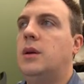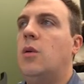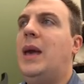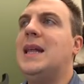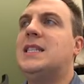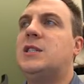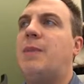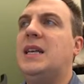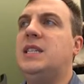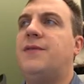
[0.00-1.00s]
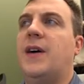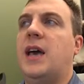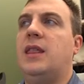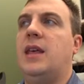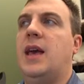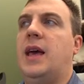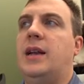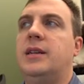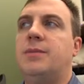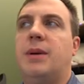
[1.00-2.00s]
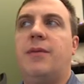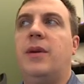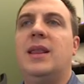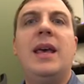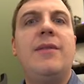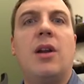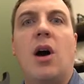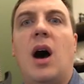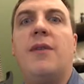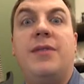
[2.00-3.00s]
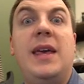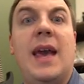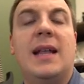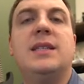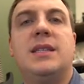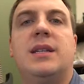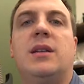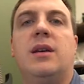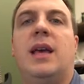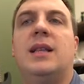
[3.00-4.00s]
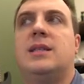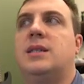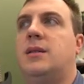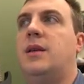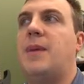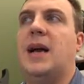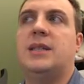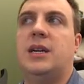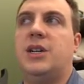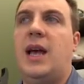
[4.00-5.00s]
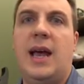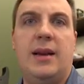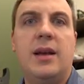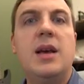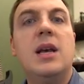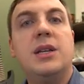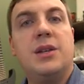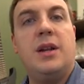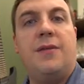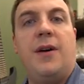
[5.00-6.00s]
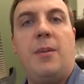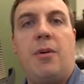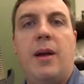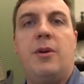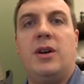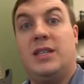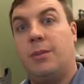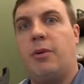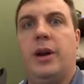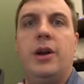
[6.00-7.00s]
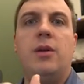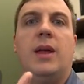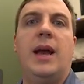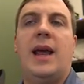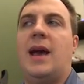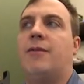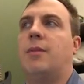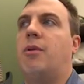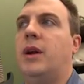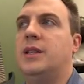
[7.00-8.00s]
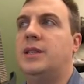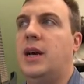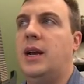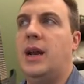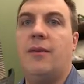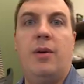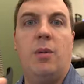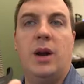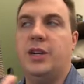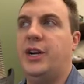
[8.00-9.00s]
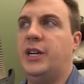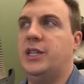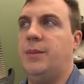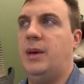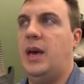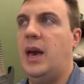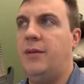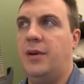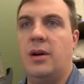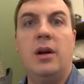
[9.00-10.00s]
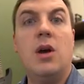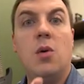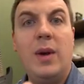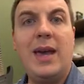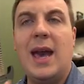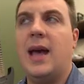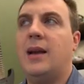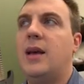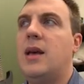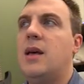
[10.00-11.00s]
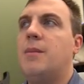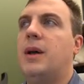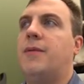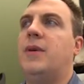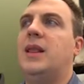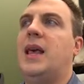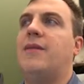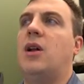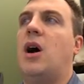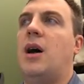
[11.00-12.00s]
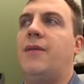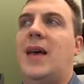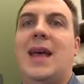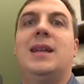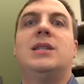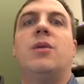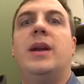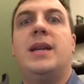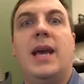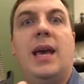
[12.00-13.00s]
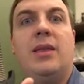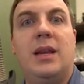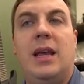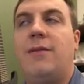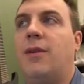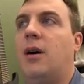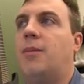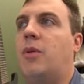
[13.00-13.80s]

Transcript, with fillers: we could specify the end, but if we leave it off, the end still gets the backslash n. So the default parameter is to print a new line after print is done. Now, if we want to change that behavior, we can. But if we leave it off, n is going to take the default